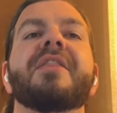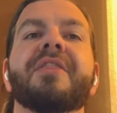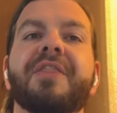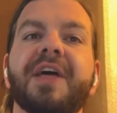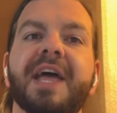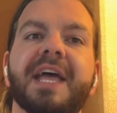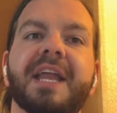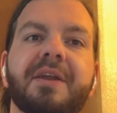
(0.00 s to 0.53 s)

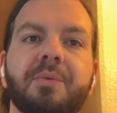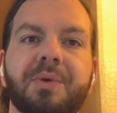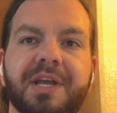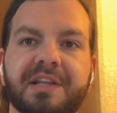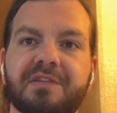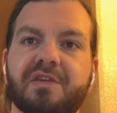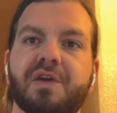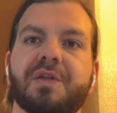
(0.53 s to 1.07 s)
then we
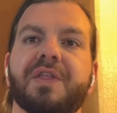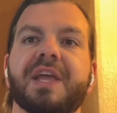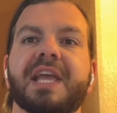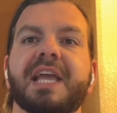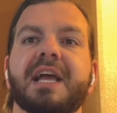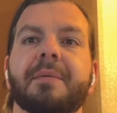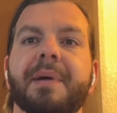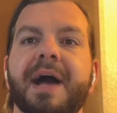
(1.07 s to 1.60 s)
can start
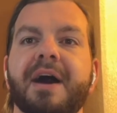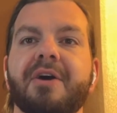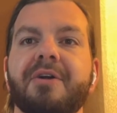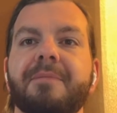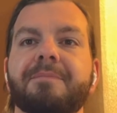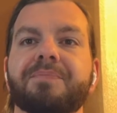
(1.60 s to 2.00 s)
thinking about,